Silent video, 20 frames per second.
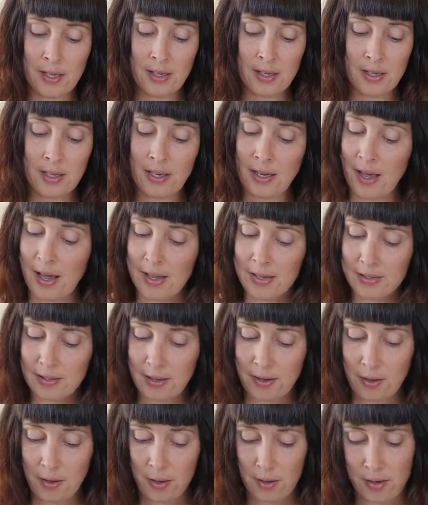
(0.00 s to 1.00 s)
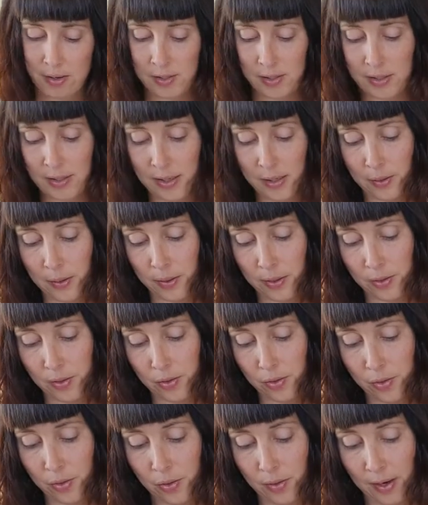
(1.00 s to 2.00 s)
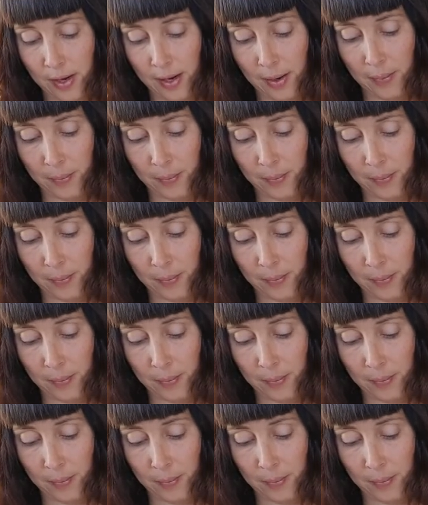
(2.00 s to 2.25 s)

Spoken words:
in asking her to tell her story.